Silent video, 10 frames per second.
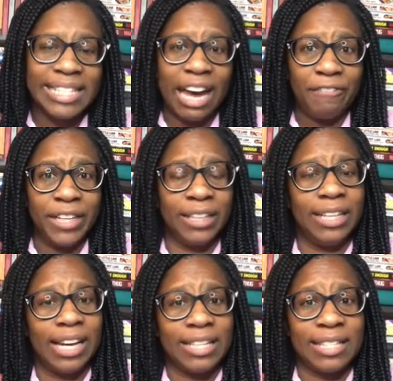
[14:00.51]
definitely
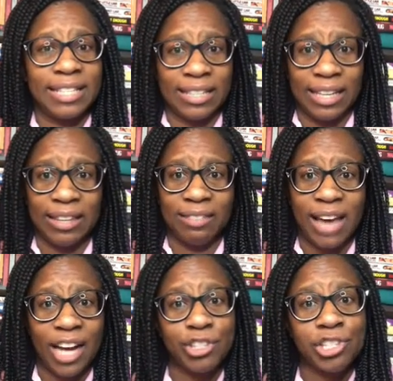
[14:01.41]
nice to see
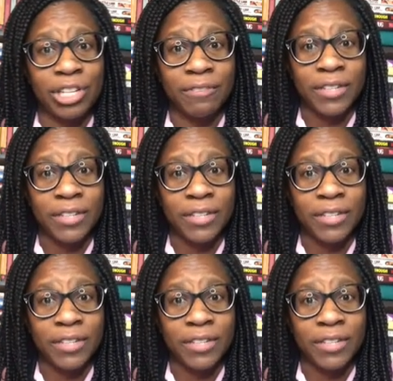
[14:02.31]
that shift.